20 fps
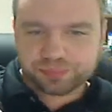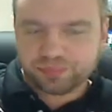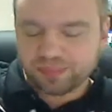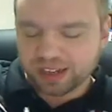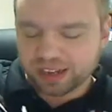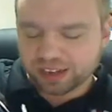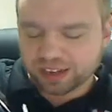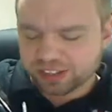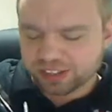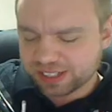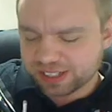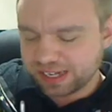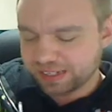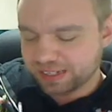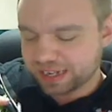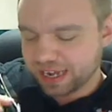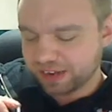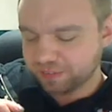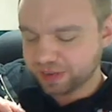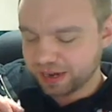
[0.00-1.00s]
Because just hit
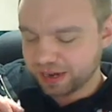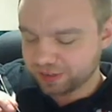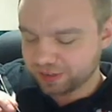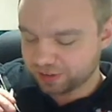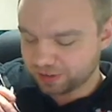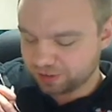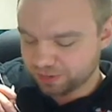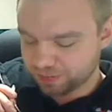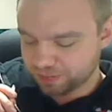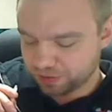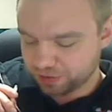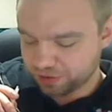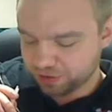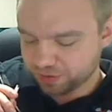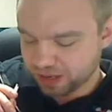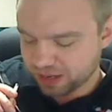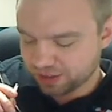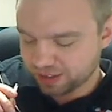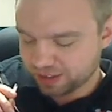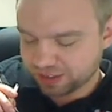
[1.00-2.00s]
10 minutes.
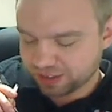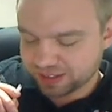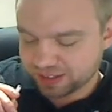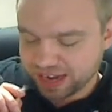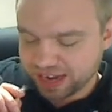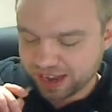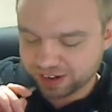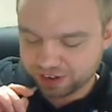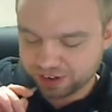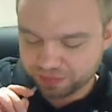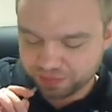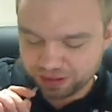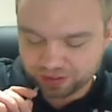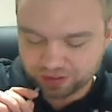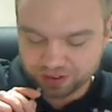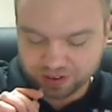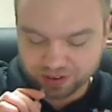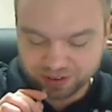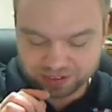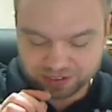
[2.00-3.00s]
Boom. This is not going to be
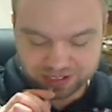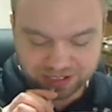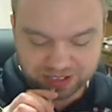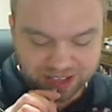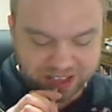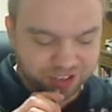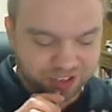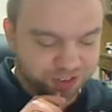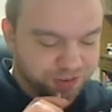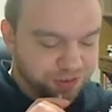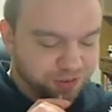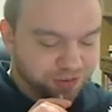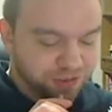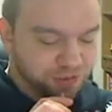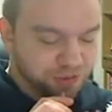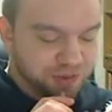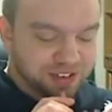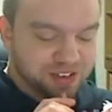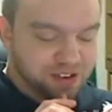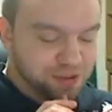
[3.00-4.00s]
as long as the last one,
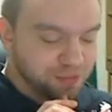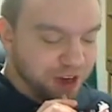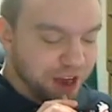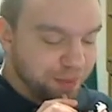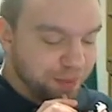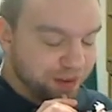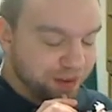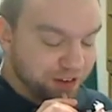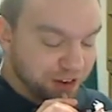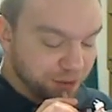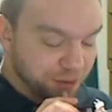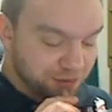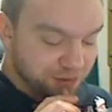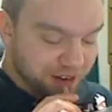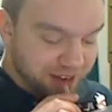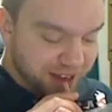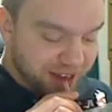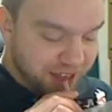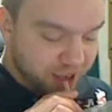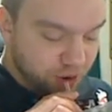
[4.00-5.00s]
which means I'm wrapping it up
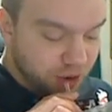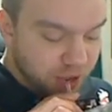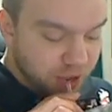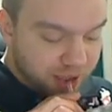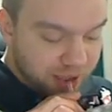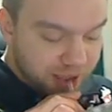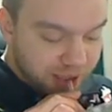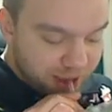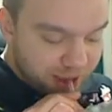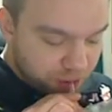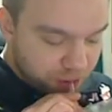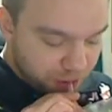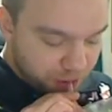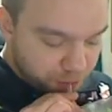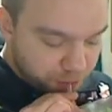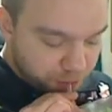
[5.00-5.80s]
right now. Anyway.